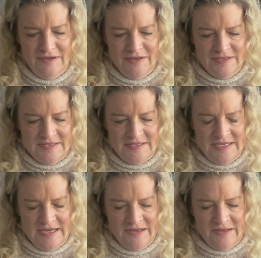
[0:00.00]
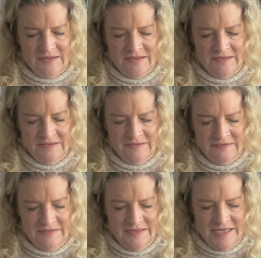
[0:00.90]
still.
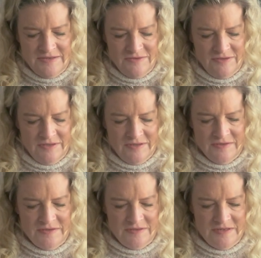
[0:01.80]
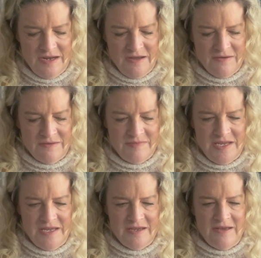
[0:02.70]
These are a little snug on
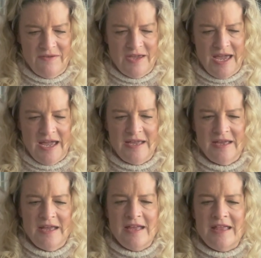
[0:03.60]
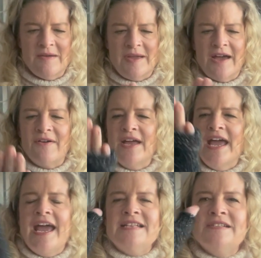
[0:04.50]
me. Okay, there we go.
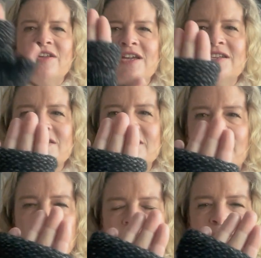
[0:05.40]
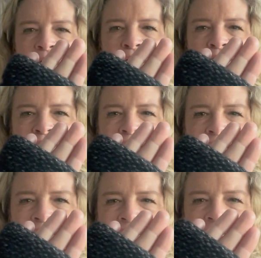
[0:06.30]
And so you can just fold them
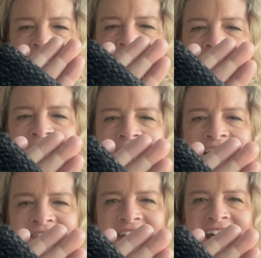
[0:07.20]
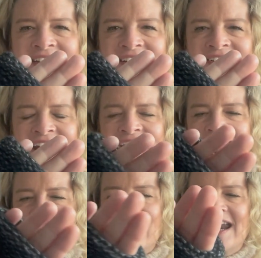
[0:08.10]
over and have that little
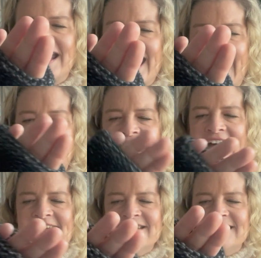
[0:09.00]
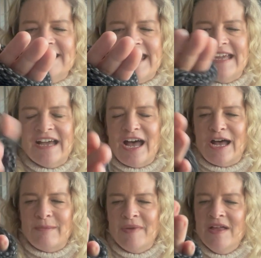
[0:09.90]
edge. And again, I just think
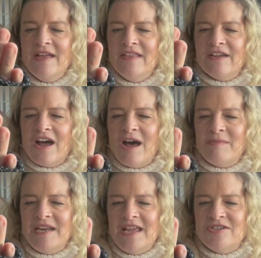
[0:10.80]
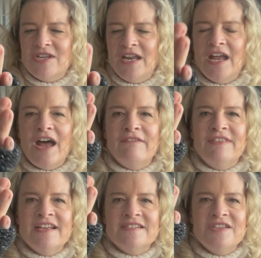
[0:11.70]
the combination of
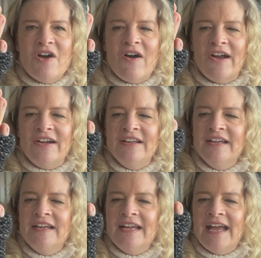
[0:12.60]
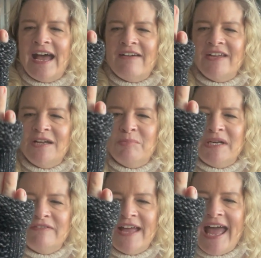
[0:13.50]
this yarn having a bit
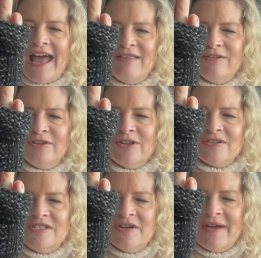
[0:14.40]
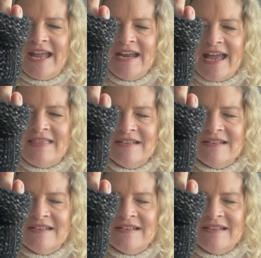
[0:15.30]
of a heathered look to it and the